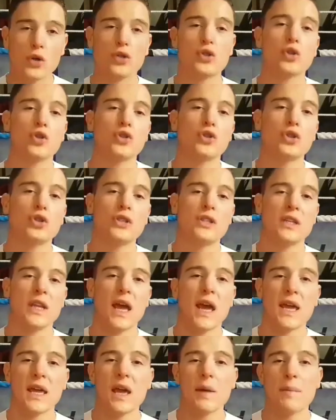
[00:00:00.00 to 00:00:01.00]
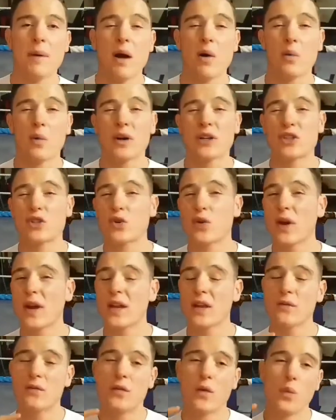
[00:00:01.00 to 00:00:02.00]
want to talk to you today about why
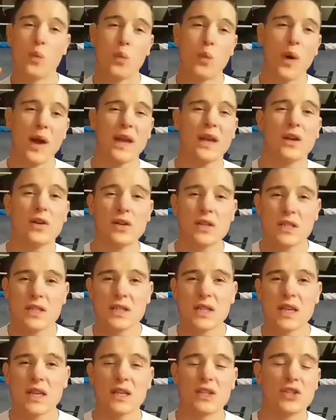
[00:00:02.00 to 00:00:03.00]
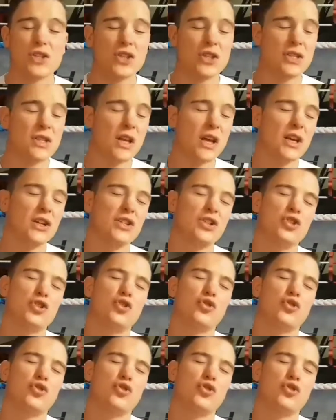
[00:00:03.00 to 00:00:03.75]
training for weight loss is just a